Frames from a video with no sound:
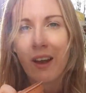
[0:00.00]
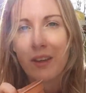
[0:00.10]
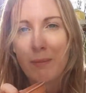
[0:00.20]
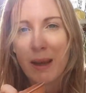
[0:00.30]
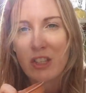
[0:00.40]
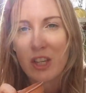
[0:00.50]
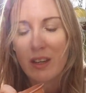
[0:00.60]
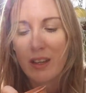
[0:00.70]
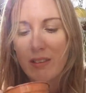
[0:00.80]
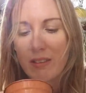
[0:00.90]
I'd
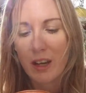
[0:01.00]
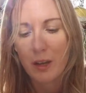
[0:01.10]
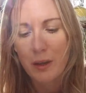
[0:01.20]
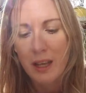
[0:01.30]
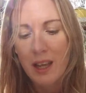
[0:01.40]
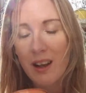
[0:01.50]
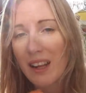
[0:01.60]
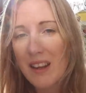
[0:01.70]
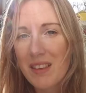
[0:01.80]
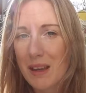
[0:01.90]
imagine. So
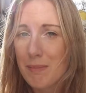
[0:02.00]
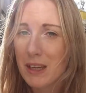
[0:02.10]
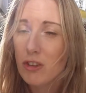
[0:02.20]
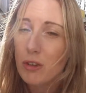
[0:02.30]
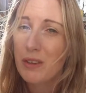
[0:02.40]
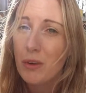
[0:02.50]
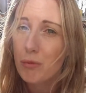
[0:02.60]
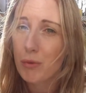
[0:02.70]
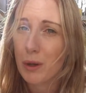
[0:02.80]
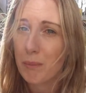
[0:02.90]
like I said, make sure you've
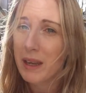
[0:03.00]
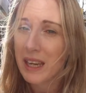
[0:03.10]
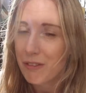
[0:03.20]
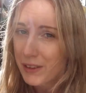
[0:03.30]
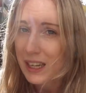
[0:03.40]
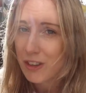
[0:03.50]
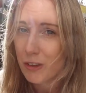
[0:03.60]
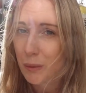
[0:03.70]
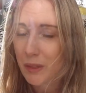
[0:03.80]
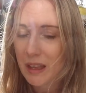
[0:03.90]
got room if you're going to
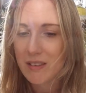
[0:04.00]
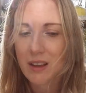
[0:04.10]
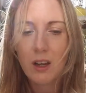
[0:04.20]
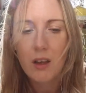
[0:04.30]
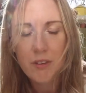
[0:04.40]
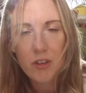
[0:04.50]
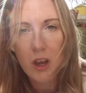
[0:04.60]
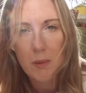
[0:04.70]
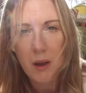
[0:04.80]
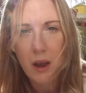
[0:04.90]
do all this. A lot of the
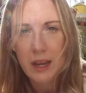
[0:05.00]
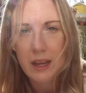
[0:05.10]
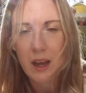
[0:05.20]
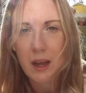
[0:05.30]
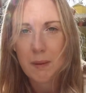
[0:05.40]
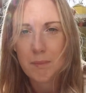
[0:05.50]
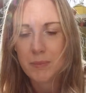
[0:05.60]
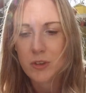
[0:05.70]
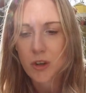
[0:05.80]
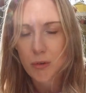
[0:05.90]
time
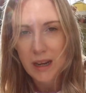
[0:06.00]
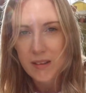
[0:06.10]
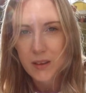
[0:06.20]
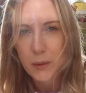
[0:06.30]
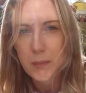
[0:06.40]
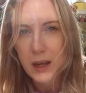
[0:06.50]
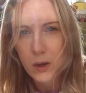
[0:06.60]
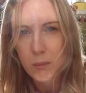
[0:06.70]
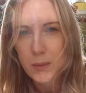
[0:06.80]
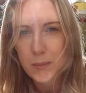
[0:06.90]
I direct sow at my
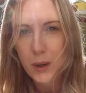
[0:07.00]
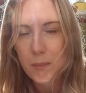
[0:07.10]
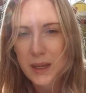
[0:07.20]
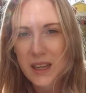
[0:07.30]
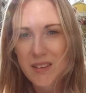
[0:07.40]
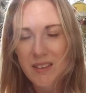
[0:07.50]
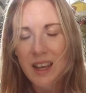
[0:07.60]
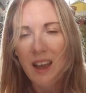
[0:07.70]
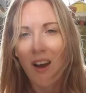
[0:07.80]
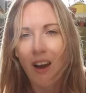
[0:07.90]
allotment plot because
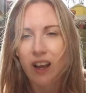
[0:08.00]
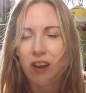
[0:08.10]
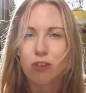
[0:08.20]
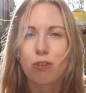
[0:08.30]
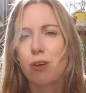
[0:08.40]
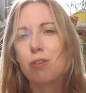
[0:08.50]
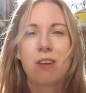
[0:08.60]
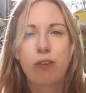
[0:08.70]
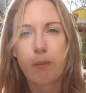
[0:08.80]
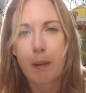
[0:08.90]
I like to grow
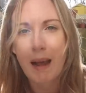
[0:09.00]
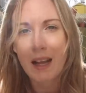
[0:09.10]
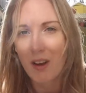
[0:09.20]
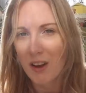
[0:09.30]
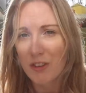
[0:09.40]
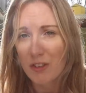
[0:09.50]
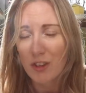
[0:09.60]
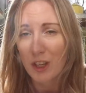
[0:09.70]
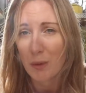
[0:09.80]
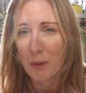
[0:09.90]
things in my back garden
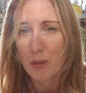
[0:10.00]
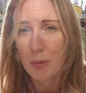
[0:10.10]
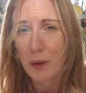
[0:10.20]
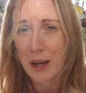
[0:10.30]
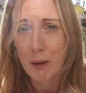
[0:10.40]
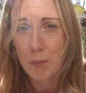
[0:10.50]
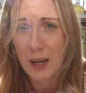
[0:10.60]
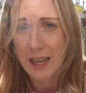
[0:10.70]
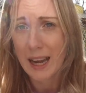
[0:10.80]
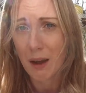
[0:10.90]
too, which is where I am
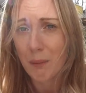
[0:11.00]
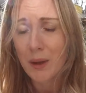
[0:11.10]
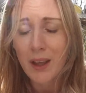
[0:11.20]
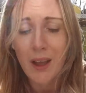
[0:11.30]
right now.